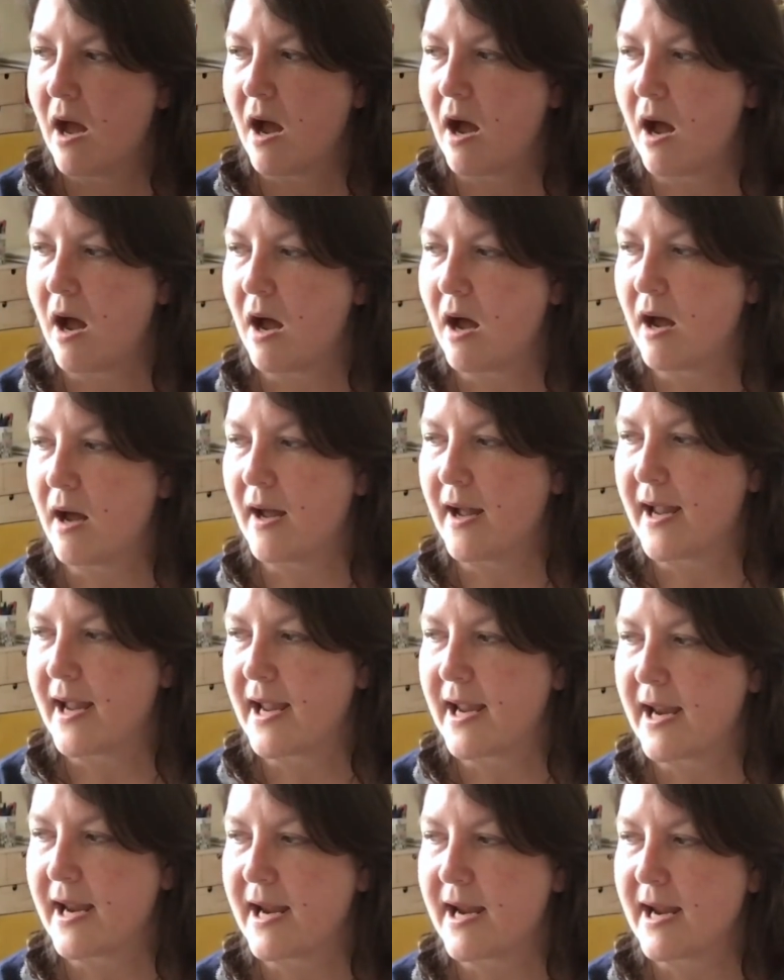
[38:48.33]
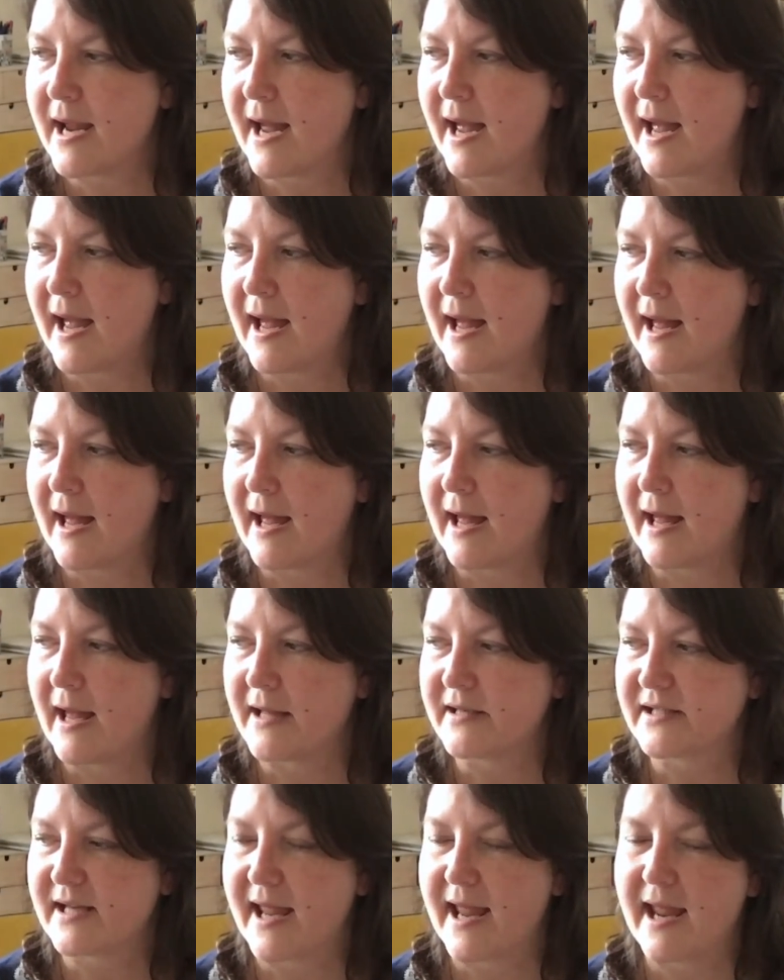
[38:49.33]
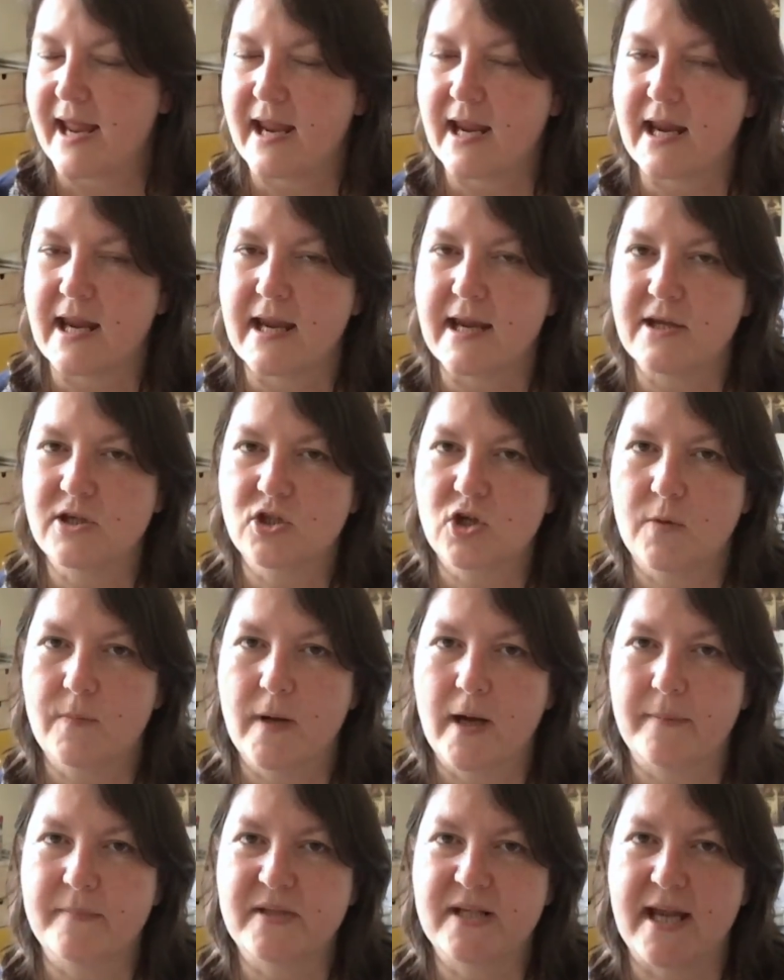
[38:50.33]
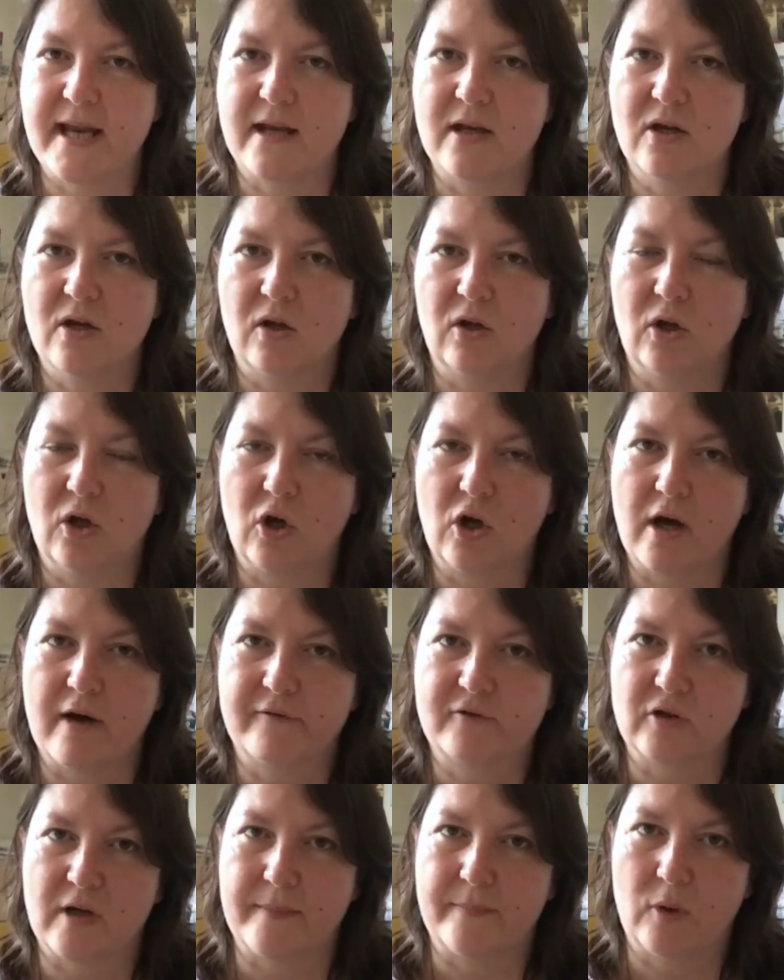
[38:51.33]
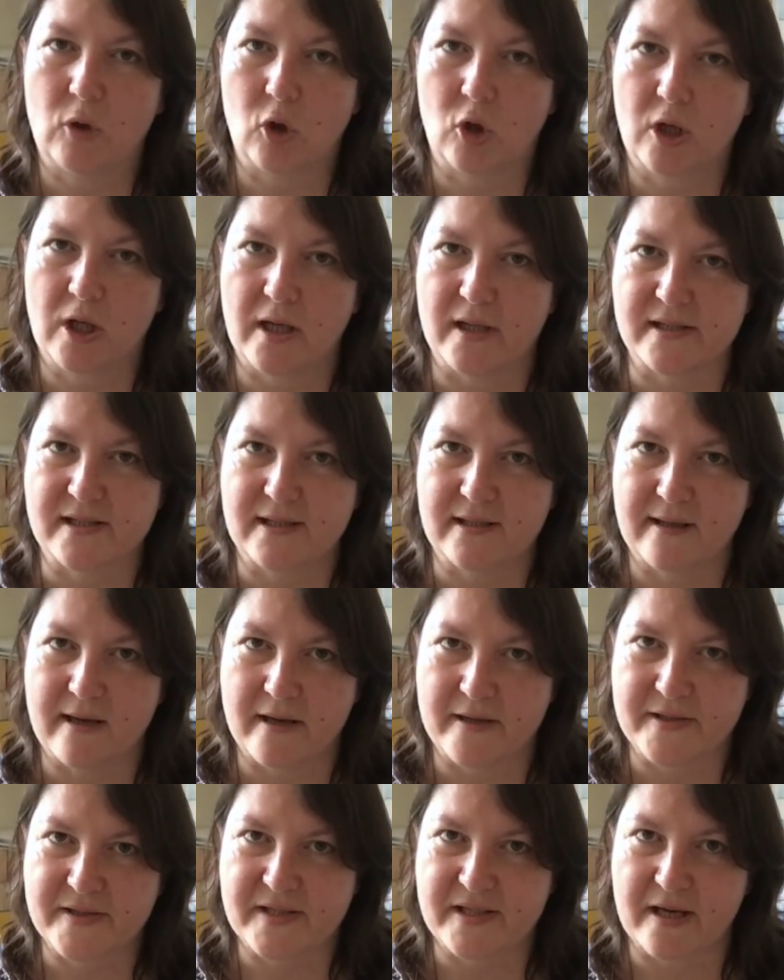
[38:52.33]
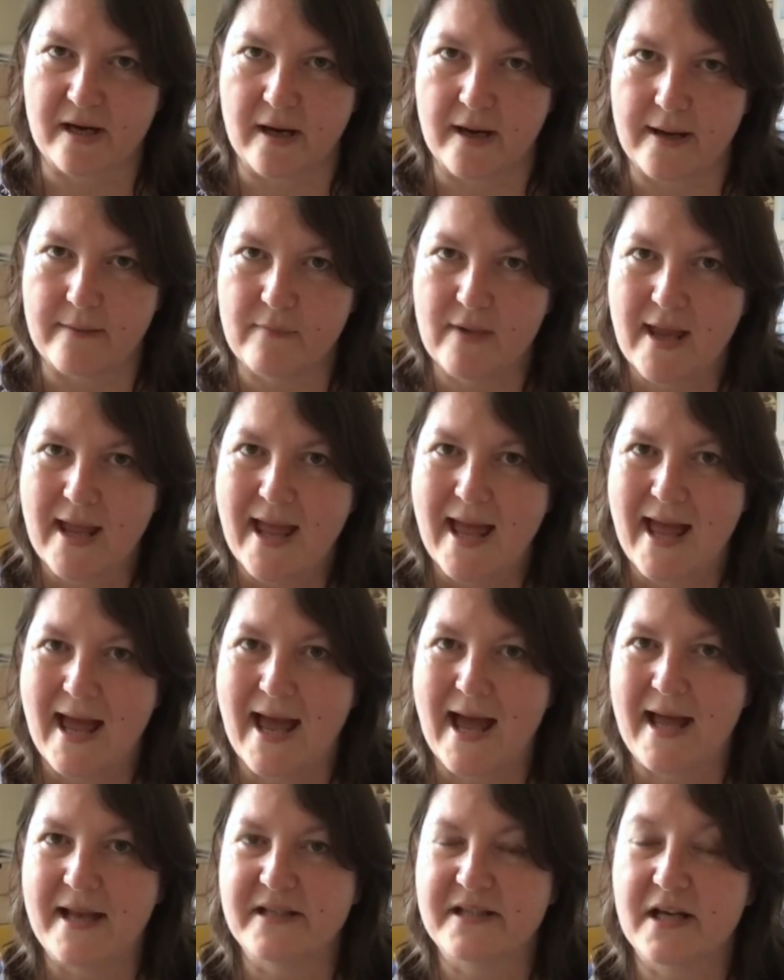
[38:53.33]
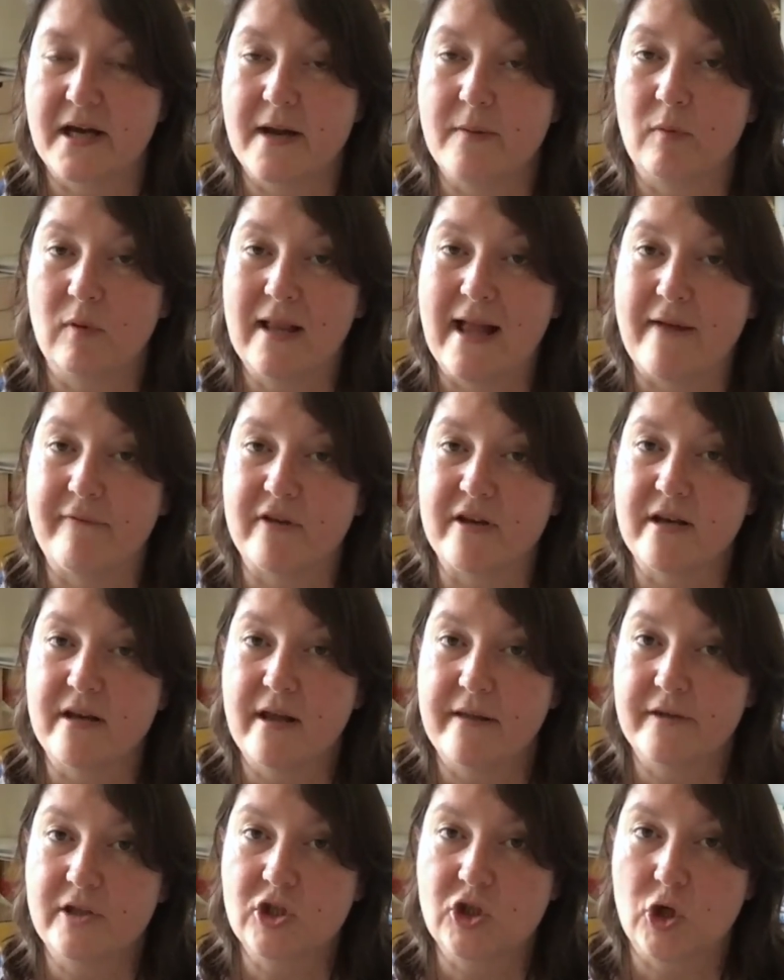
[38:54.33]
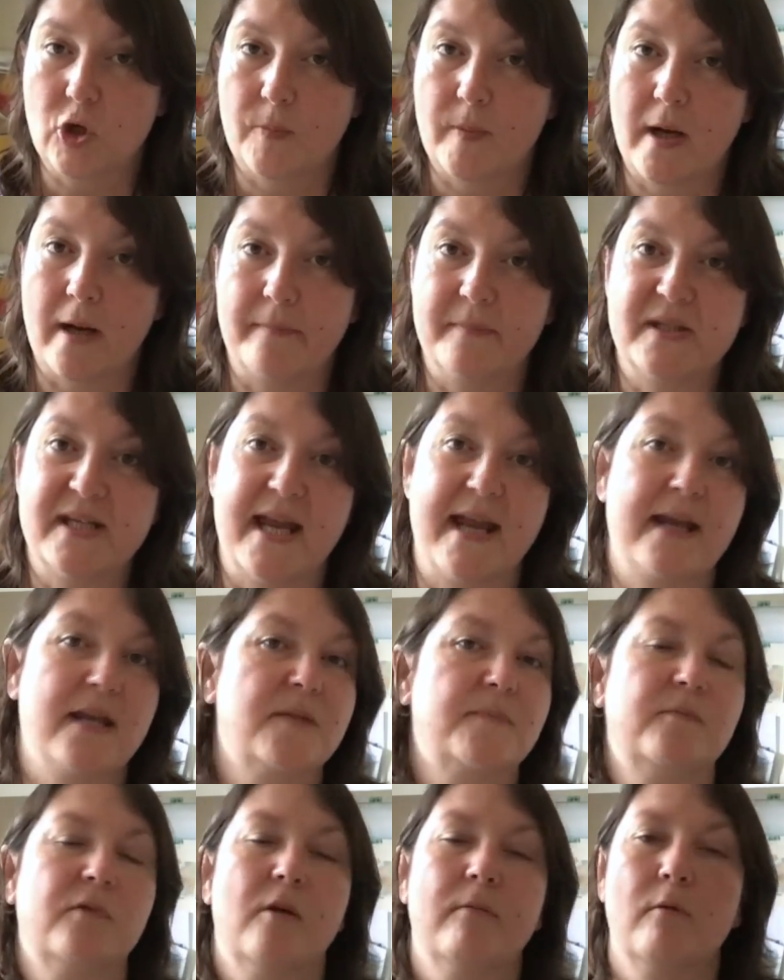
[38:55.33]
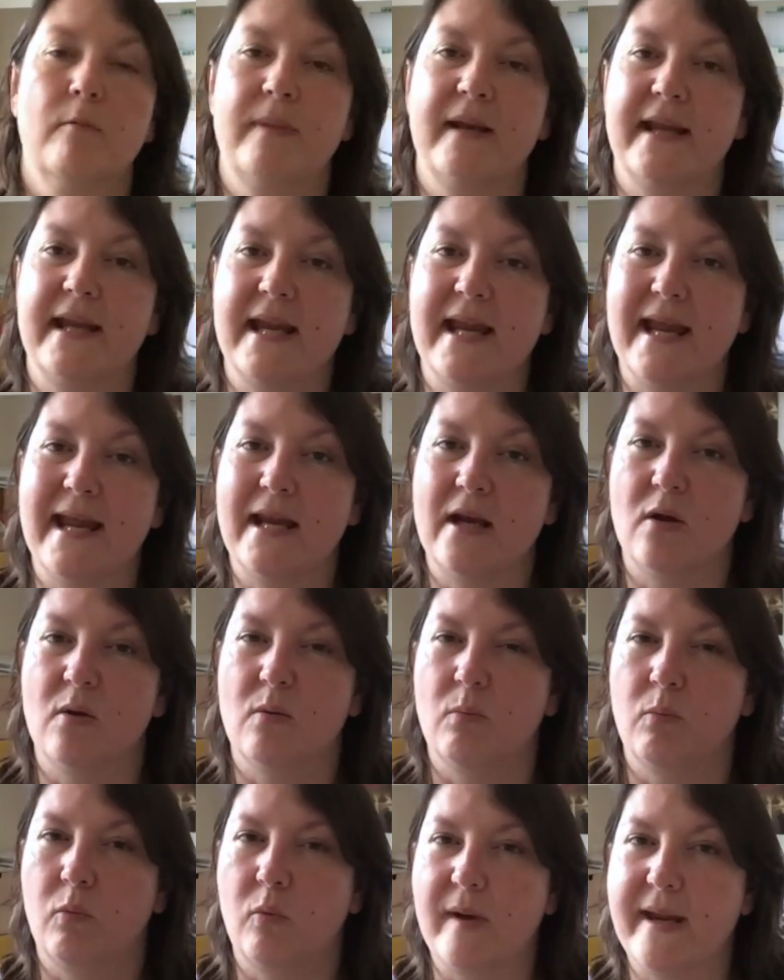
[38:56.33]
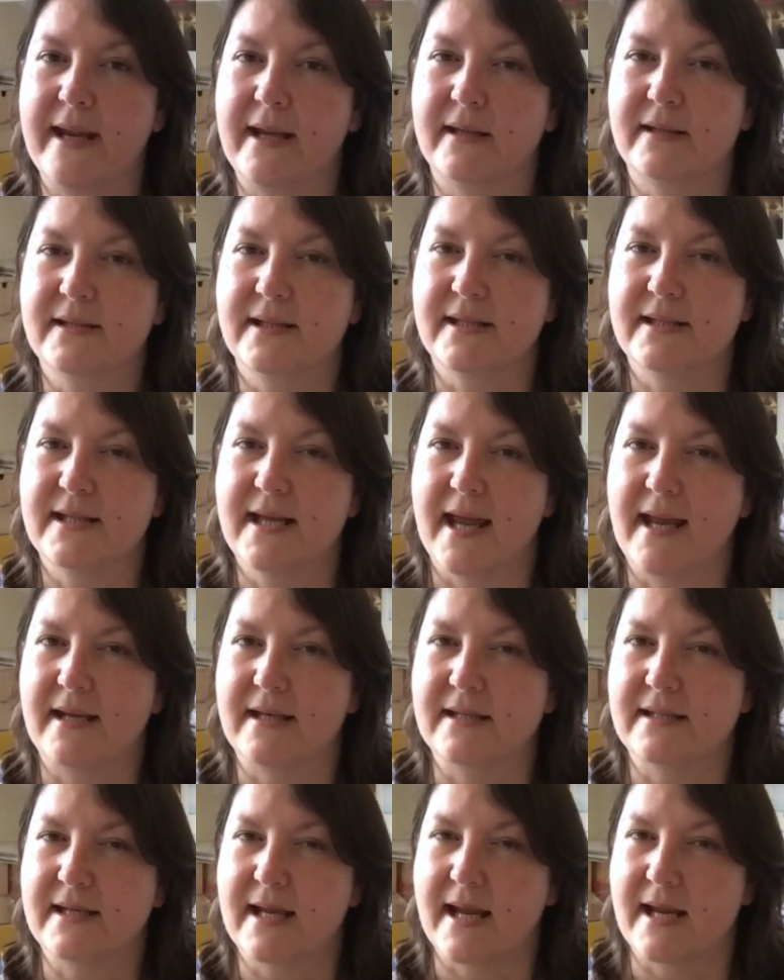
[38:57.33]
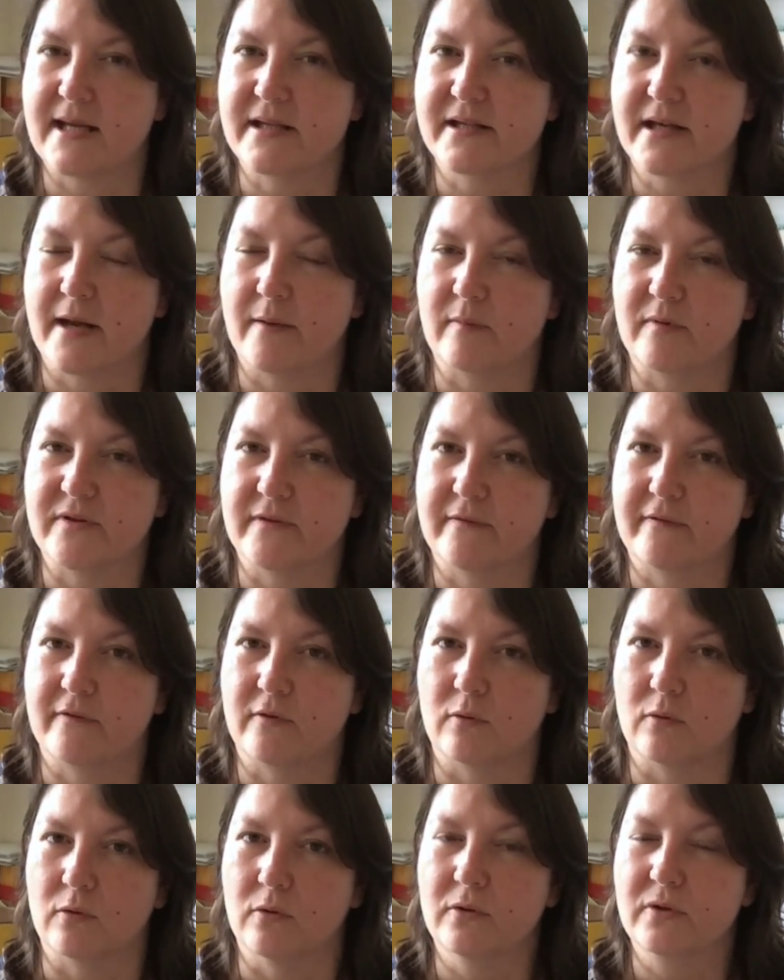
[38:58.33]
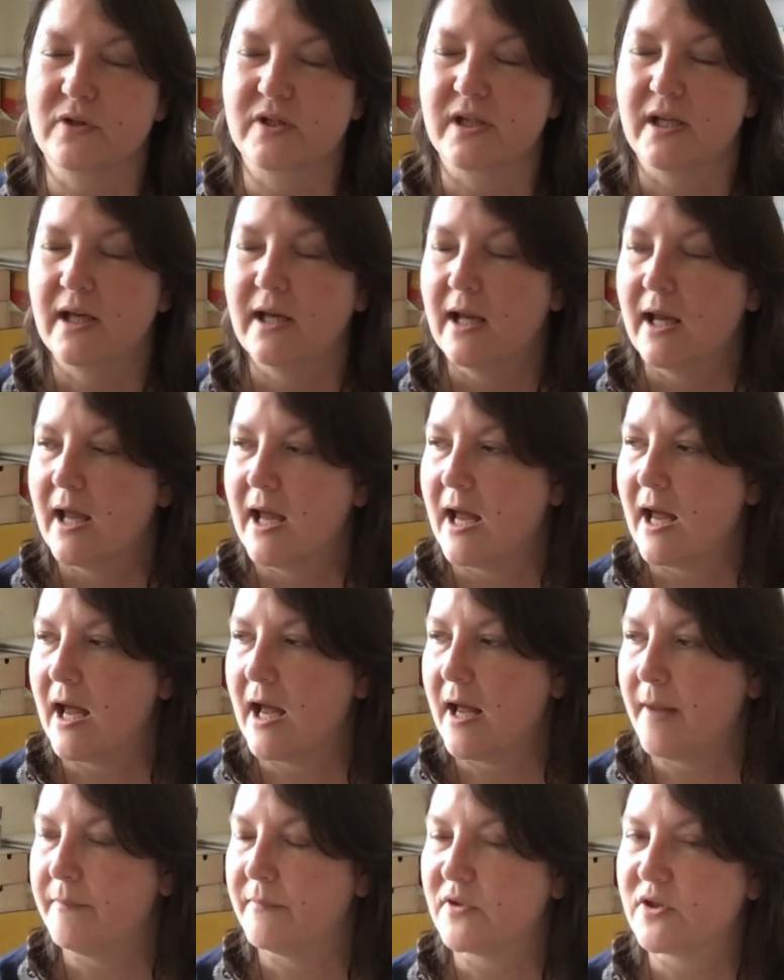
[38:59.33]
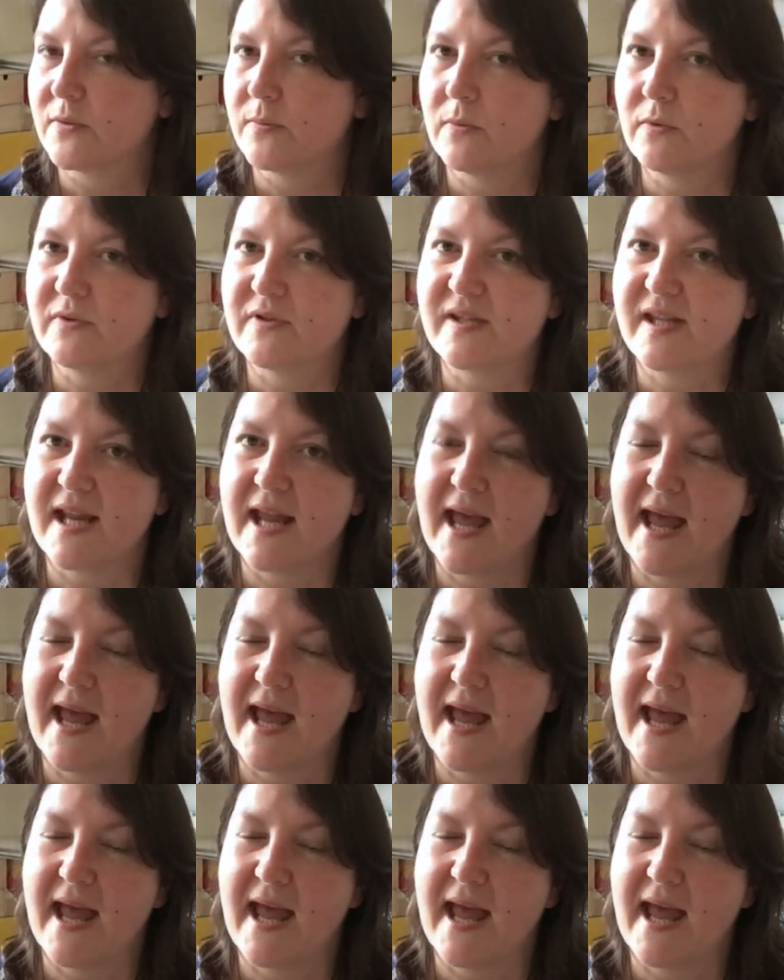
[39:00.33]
I had a shop update not long after I podcast last time, and I will have another shop update probably in a week to 10 days, I would have thought, towards the